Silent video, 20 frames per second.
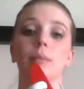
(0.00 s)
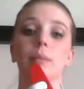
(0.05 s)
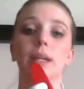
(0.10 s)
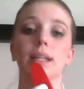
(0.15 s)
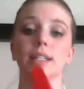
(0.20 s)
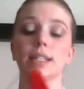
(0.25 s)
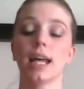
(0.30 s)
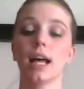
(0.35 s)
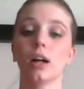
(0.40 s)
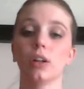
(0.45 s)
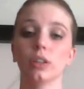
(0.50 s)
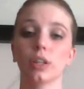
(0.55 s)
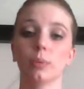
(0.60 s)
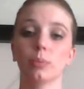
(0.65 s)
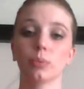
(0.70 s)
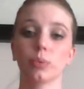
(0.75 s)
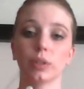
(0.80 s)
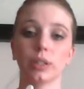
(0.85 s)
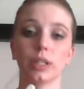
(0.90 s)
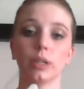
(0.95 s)
It's held
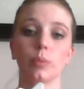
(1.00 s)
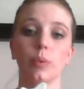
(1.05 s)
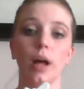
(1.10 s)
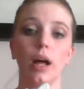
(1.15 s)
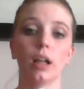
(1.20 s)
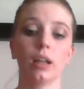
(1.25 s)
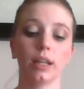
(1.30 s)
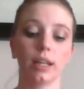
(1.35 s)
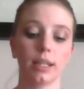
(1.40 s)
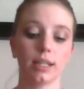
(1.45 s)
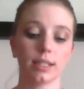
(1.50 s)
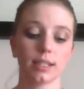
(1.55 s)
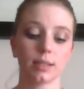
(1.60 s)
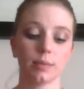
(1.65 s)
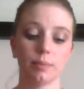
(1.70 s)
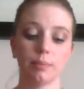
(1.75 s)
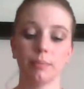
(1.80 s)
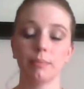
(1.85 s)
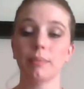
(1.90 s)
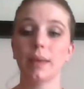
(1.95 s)
up really well.
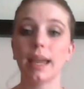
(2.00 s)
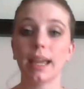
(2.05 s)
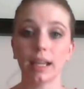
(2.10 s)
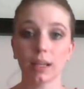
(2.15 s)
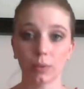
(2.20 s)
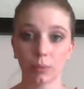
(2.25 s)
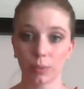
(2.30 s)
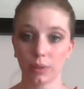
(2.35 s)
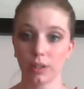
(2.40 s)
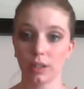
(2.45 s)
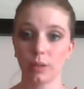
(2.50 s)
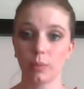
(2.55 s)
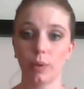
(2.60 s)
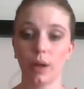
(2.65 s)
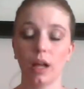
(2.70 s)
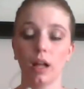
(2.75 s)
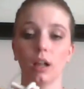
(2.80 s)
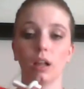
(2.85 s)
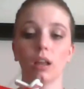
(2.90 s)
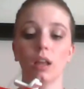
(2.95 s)
It's made really
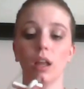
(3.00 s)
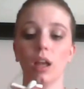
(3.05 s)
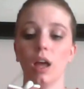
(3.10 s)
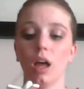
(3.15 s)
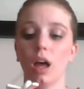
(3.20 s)
well.